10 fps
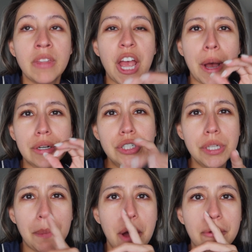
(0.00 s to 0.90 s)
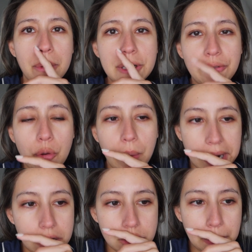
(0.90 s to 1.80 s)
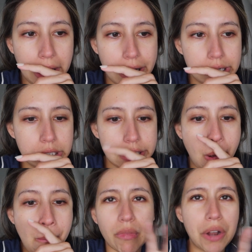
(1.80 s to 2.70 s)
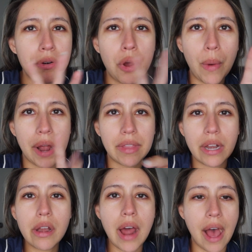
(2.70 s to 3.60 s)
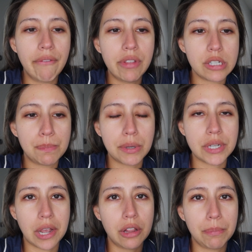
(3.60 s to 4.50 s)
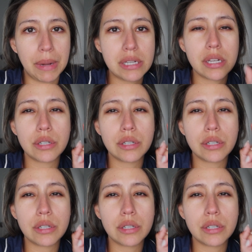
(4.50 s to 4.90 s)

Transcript: I had to ship out from a different warehouse because I don't know why they didn't have this particular piece.